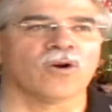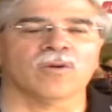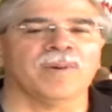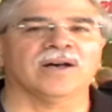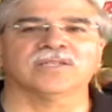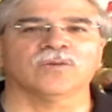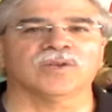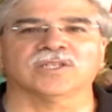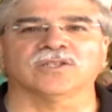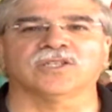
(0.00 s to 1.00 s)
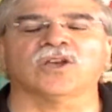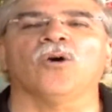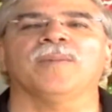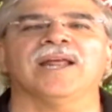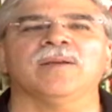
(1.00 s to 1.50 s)
mortar, bells and whistles.
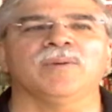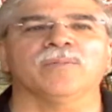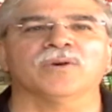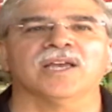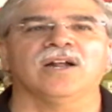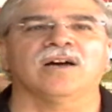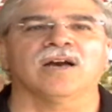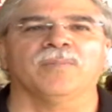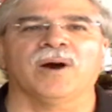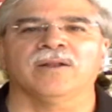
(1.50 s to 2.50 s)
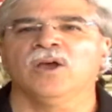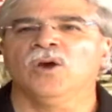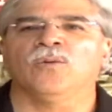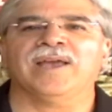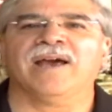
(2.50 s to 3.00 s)
So many people get hung up on,
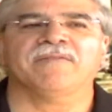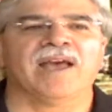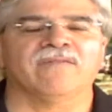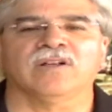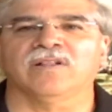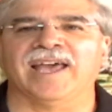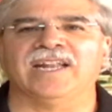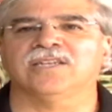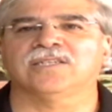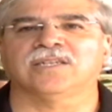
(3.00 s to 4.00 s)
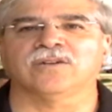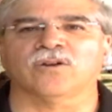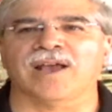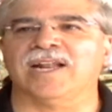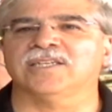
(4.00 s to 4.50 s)
we have to have the latest and
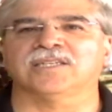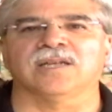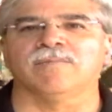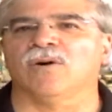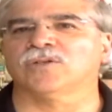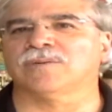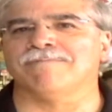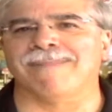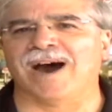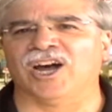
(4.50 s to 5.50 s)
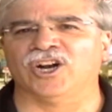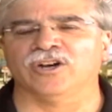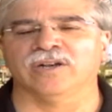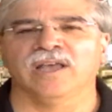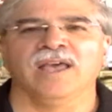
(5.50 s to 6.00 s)
greatest and most
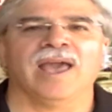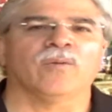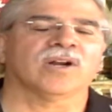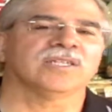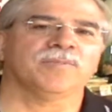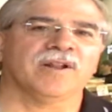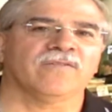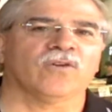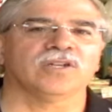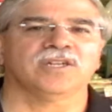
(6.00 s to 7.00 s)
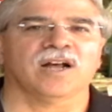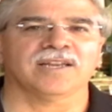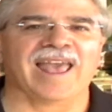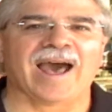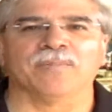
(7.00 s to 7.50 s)
modern, and we're going to spend a fortune
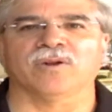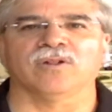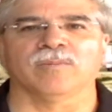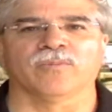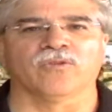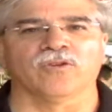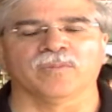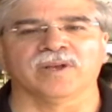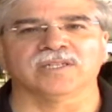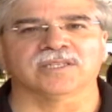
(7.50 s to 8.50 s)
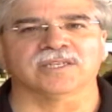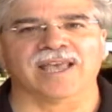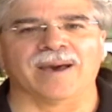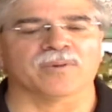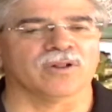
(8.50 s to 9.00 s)
on capital improvements and
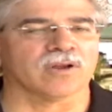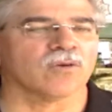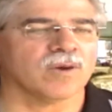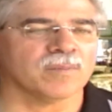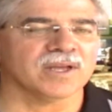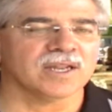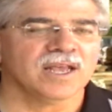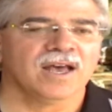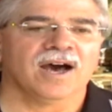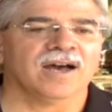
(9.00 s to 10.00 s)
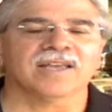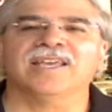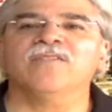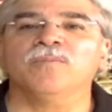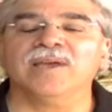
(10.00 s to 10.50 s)
capital equipment.
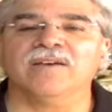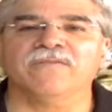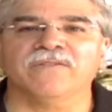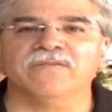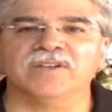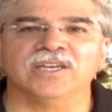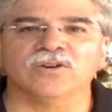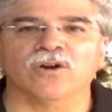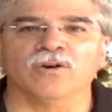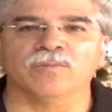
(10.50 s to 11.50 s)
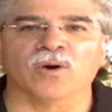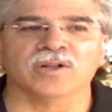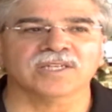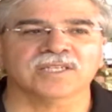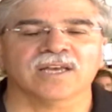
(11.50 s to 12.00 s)
Give me a 50-year-old
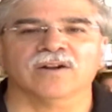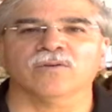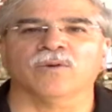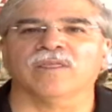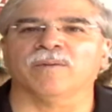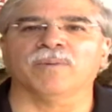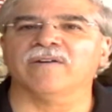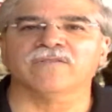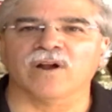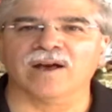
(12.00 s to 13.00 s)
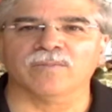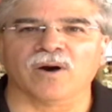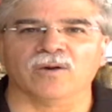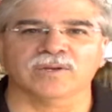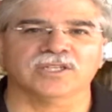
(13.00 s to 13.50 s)
bowling center with above-ground
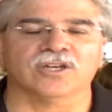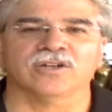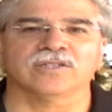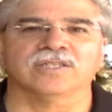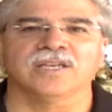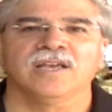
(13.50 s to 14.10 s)
ball returns